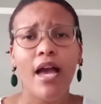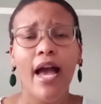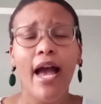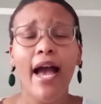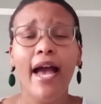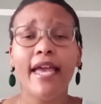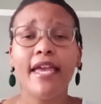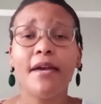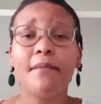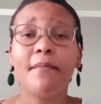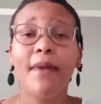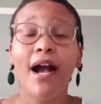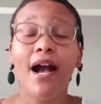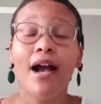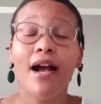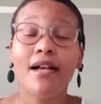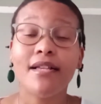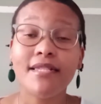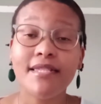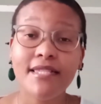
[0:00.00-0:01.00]
I am
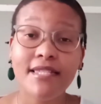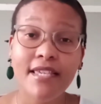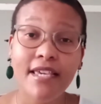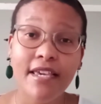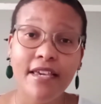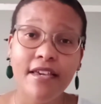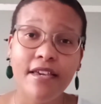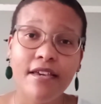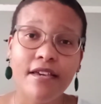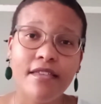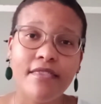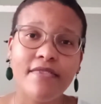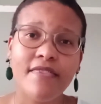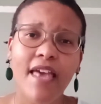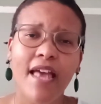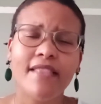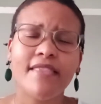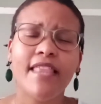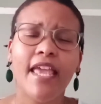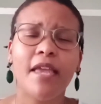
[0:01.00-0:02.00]
asking
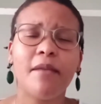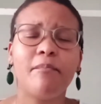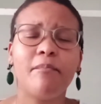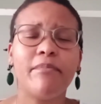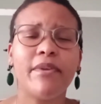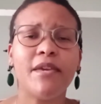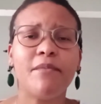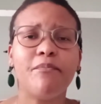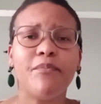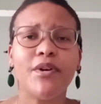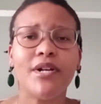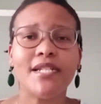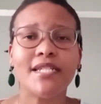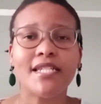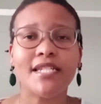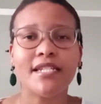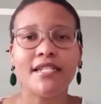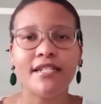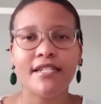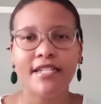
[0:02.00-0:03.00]
that they be put
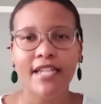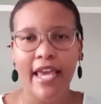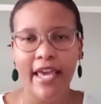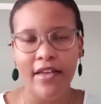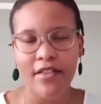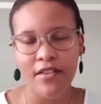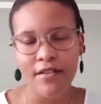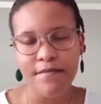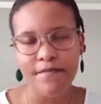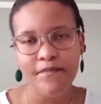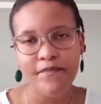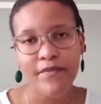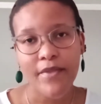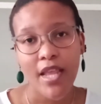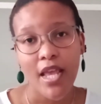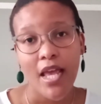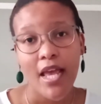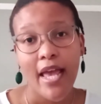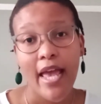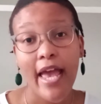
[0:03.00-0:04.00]
in jail,
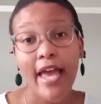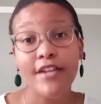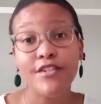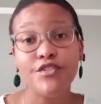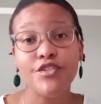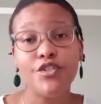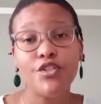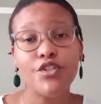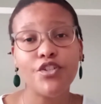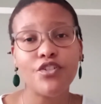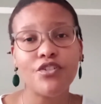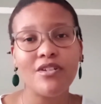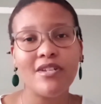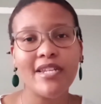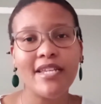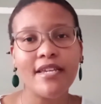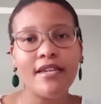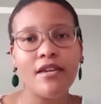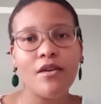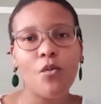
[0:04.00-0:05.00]
and
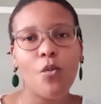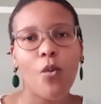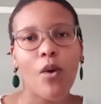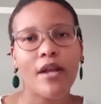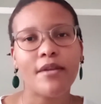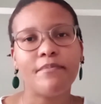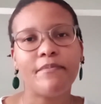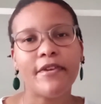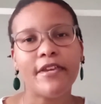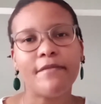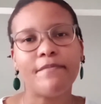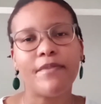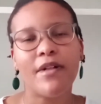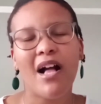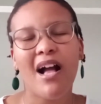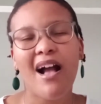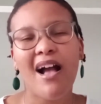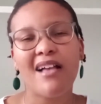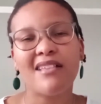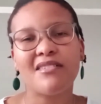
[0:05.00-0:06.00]
usually what people
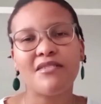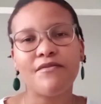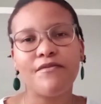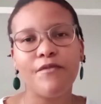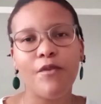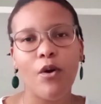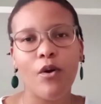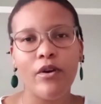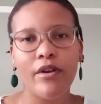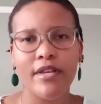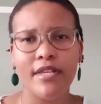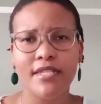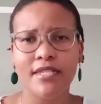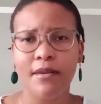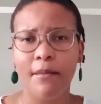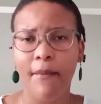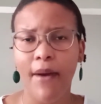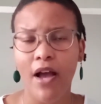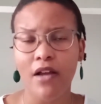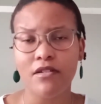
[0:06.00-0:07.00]
ask for is
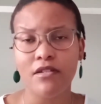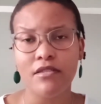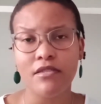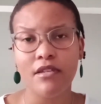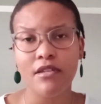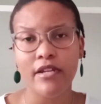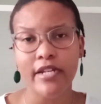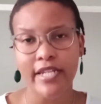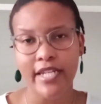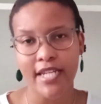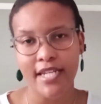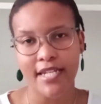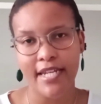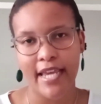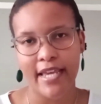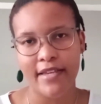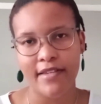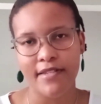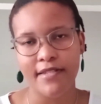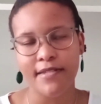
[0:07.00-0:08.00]
about 30
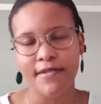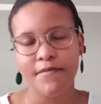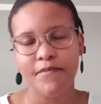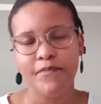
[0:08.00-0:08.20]
days